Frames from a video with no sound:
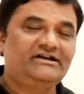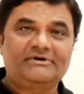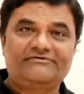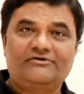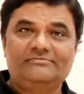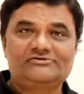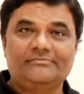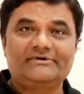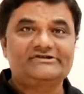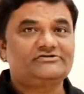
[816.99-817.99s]
It performs
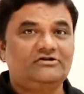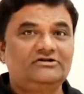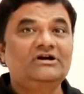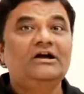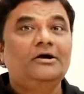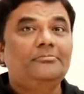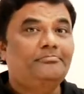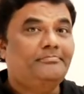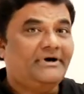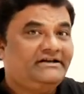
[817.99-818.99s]
operation on
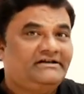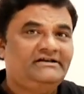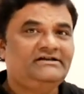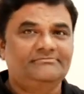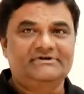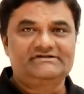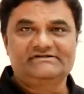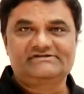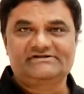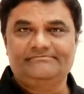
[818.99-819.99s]
binary number
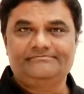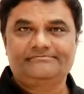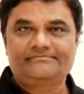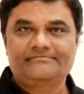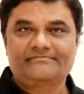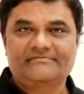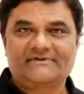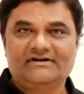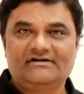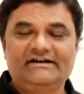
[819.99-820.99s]
system,
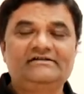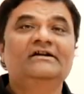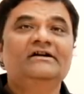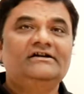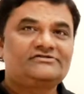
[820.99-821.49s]
right?